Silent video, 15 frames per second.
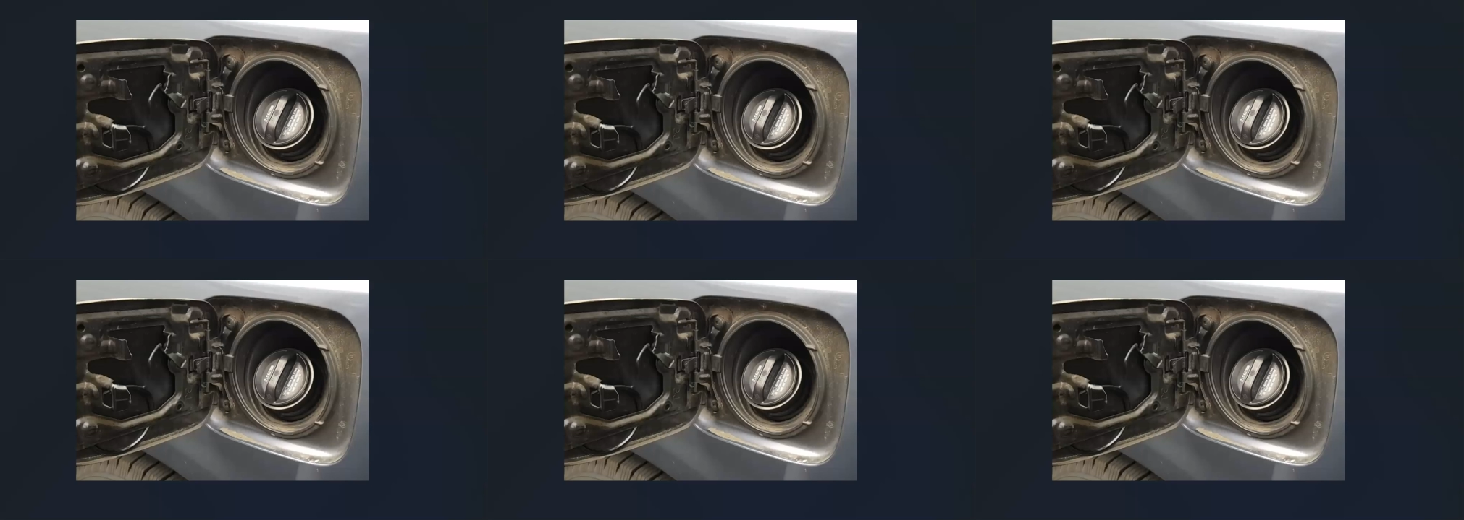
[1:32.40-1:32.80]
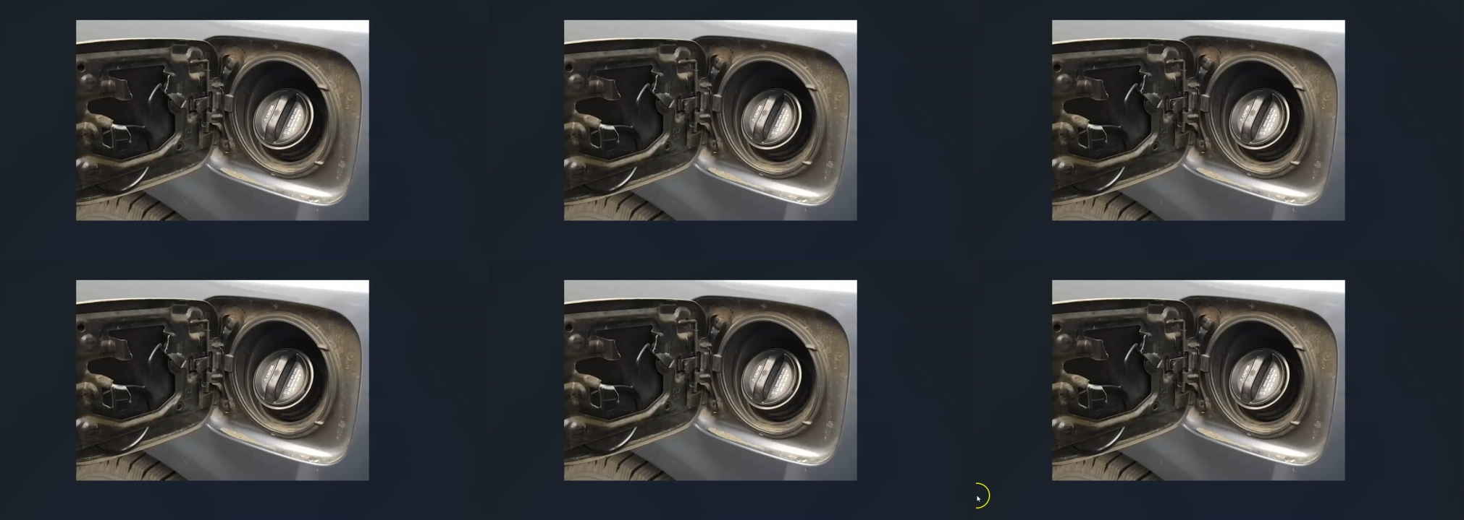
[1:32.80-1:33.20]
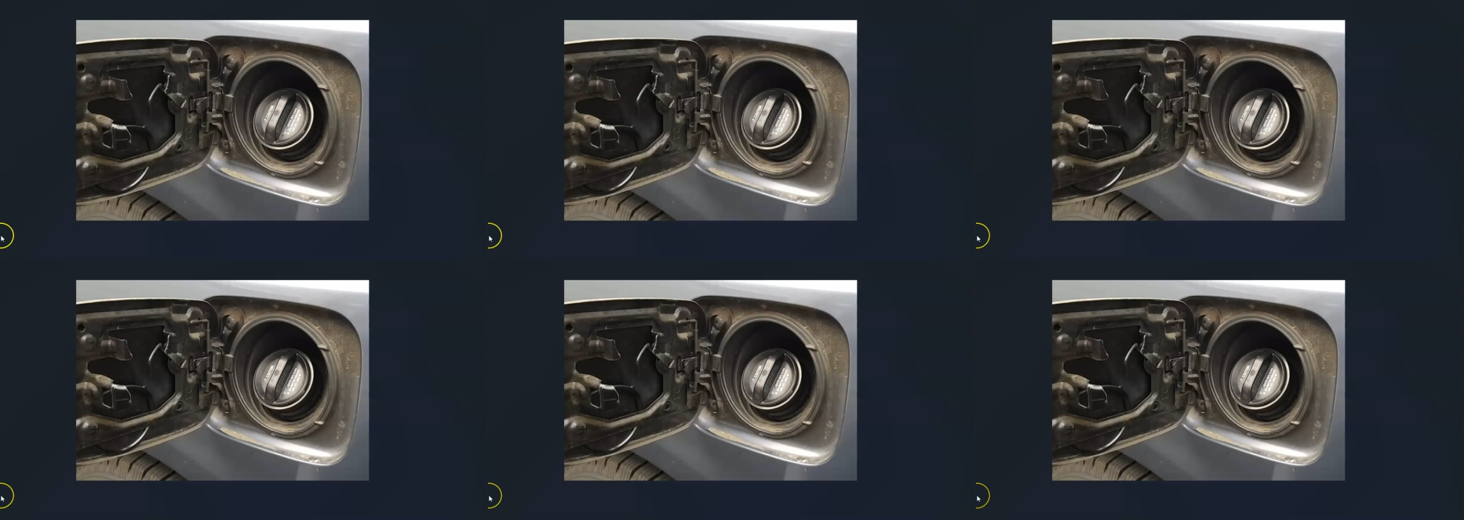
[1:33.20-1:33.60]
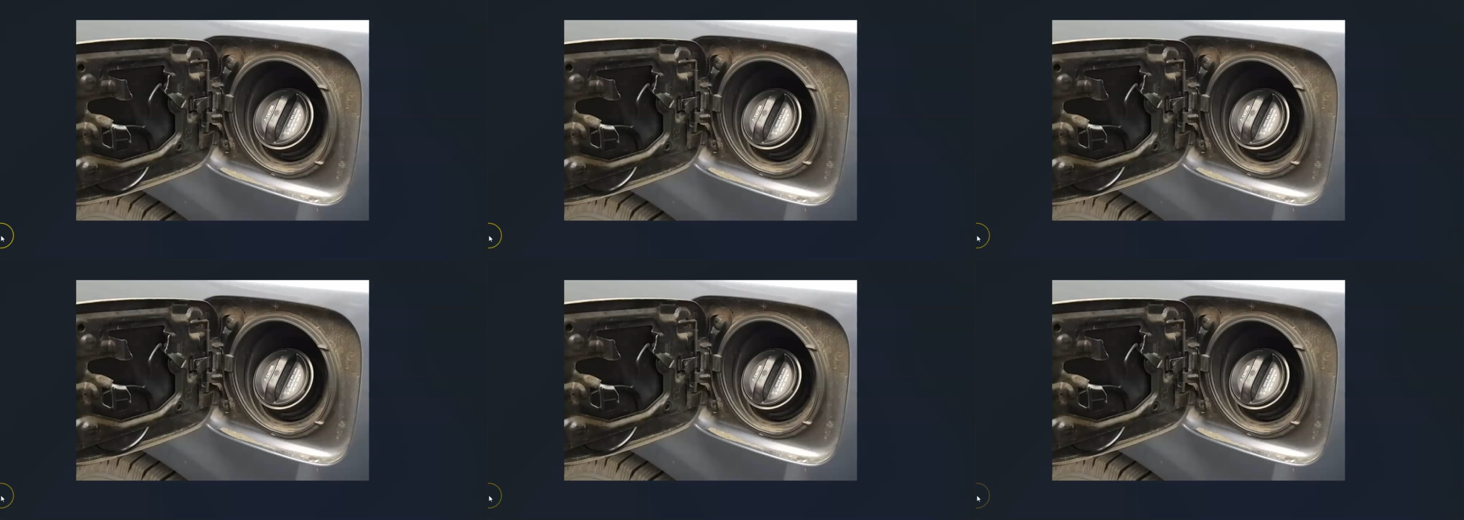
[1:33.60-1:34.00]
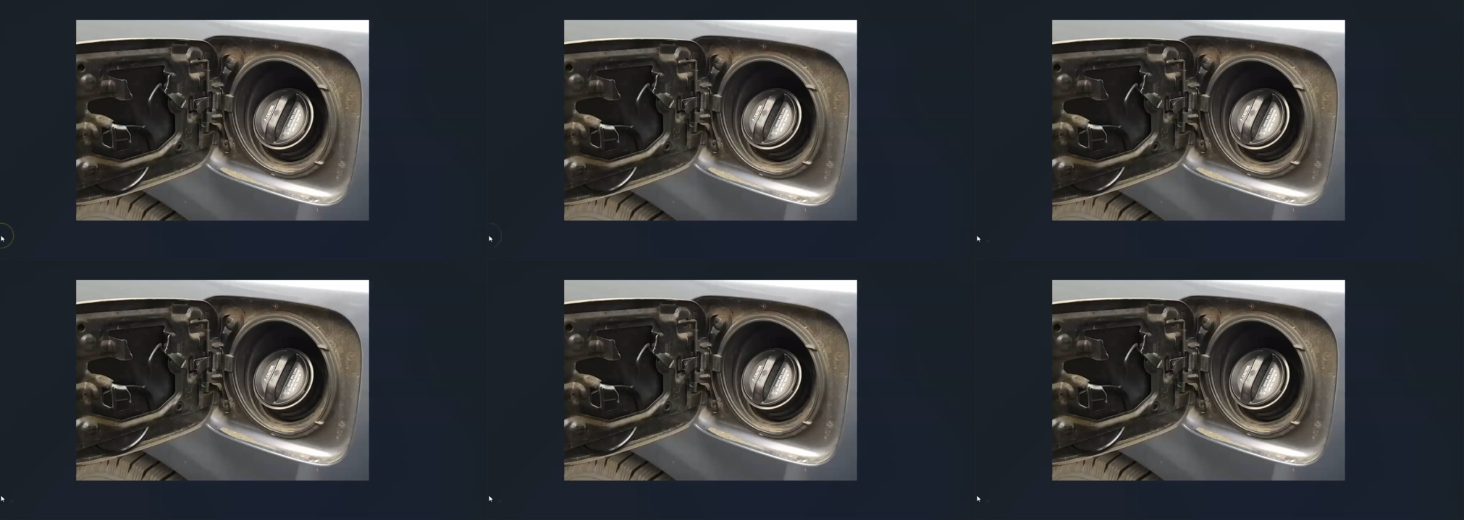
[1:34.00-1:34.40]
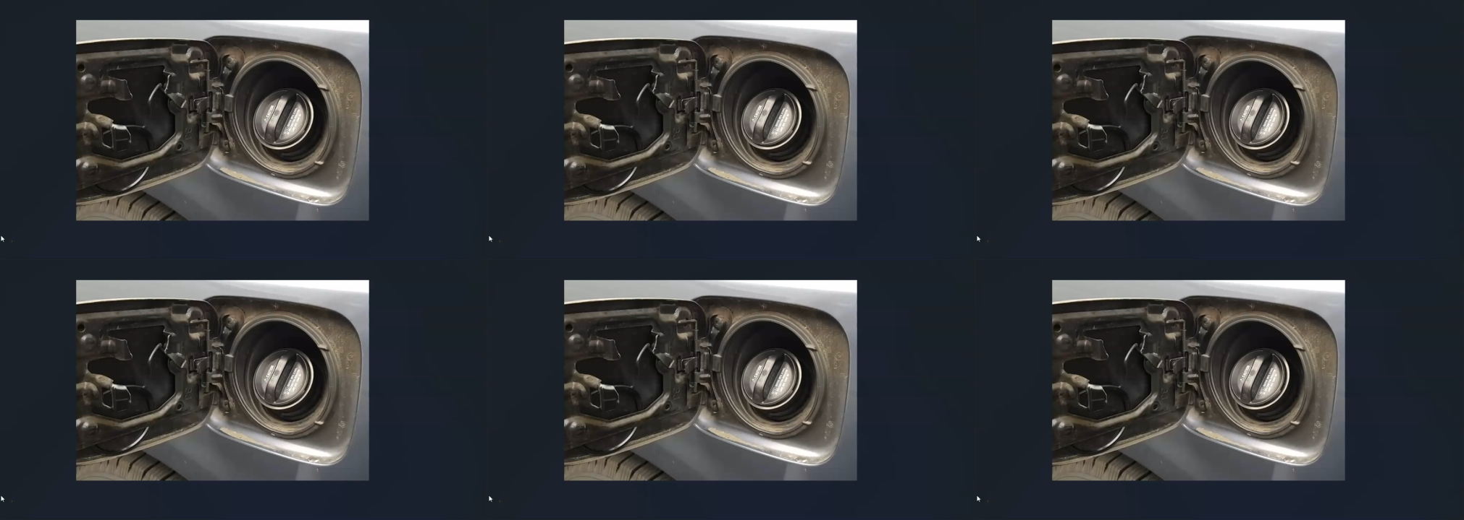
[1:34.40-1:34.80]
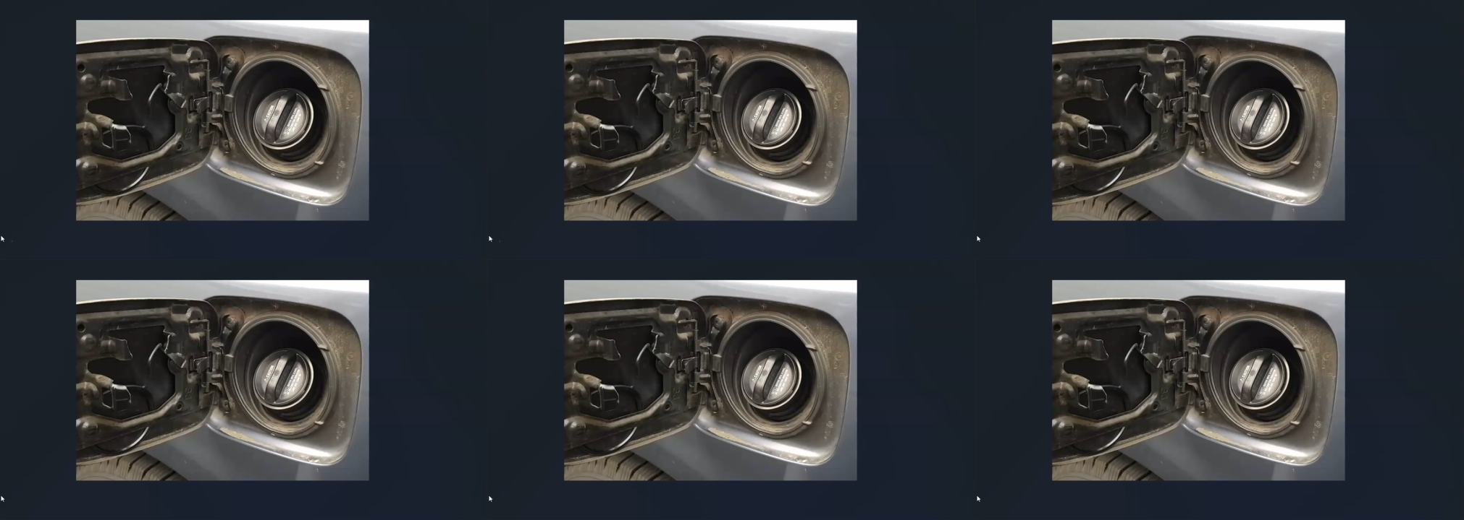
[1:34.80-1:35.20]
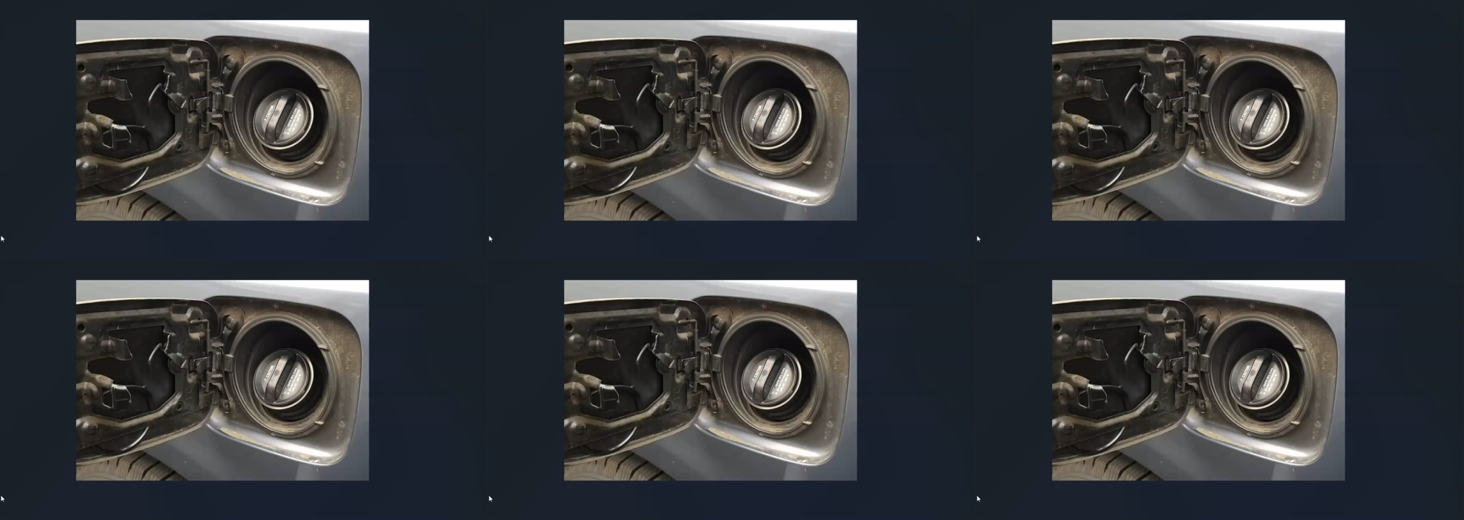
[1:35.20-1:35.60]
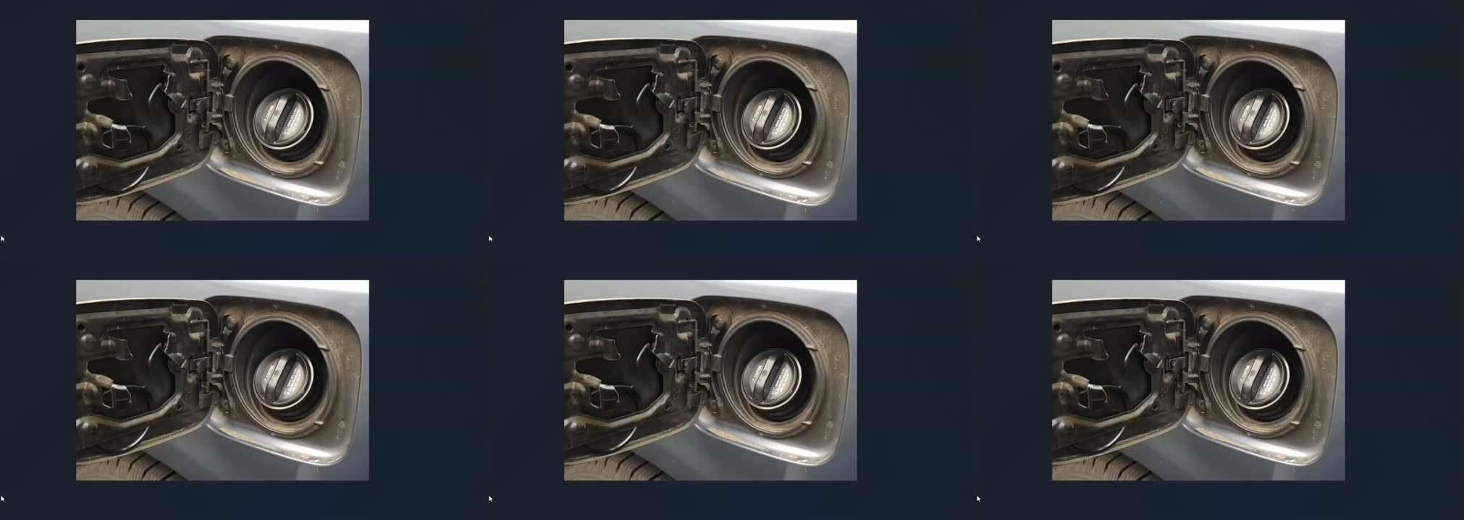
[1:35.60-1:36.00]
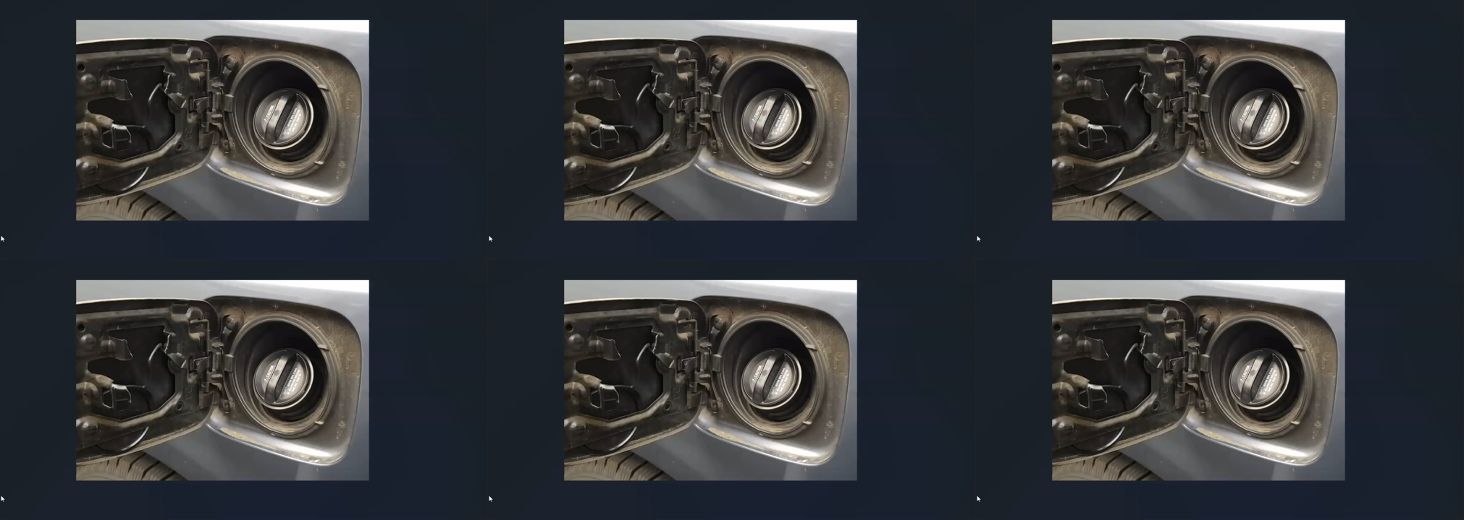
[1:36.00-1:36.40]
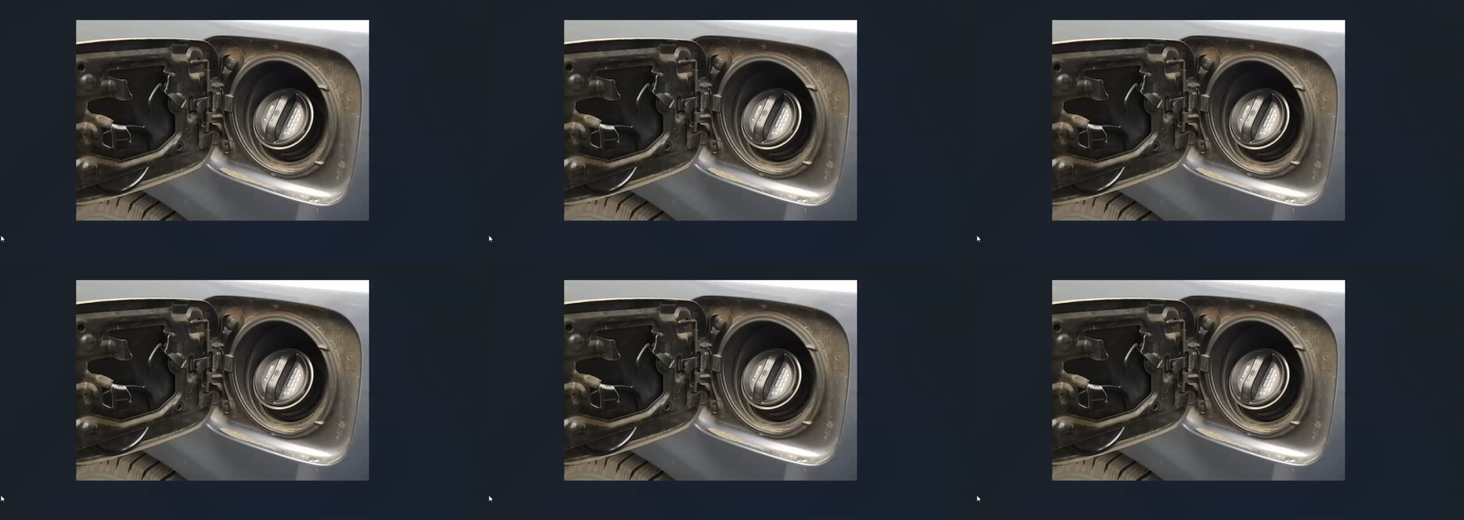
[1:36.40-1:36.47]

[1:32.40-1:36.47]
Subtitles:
No face is visible, so there are no lips to read.